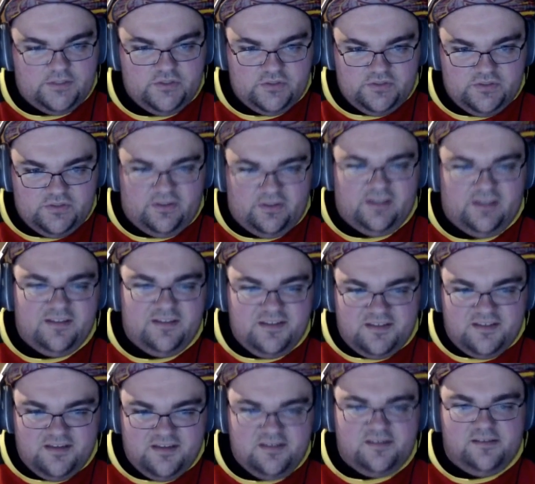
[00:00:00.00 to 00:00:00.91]
just to
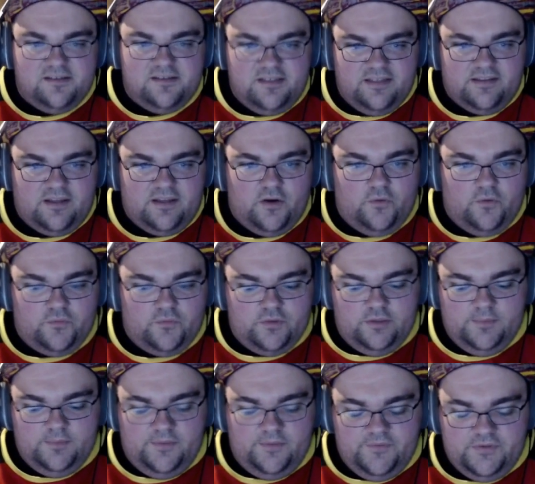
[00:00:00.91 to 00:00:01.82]
consistently get that
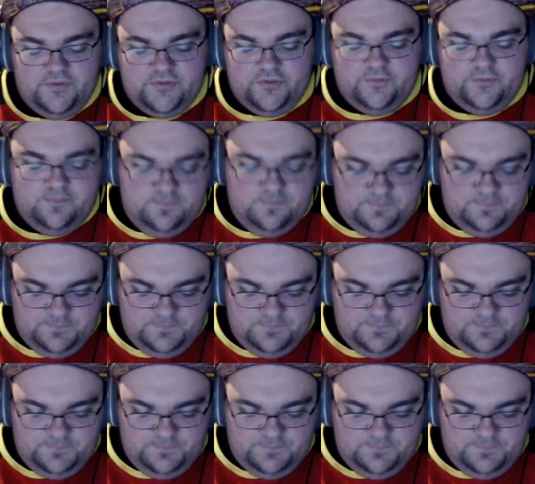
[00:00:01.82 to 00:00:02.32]
overwhelm every turn.